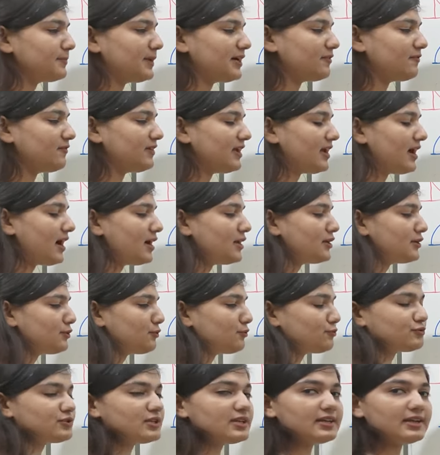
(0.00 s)
but we are
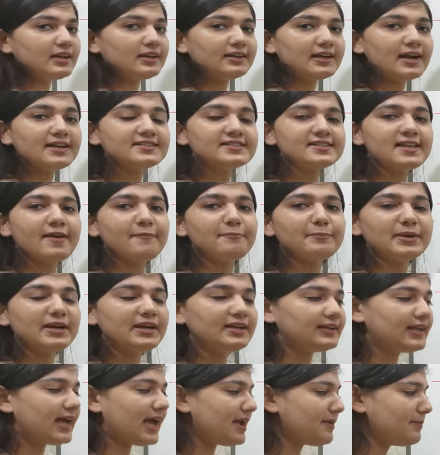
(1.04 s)
using it at
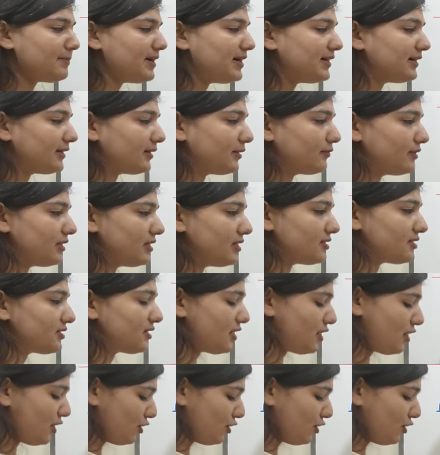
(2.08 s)
separate time intervals.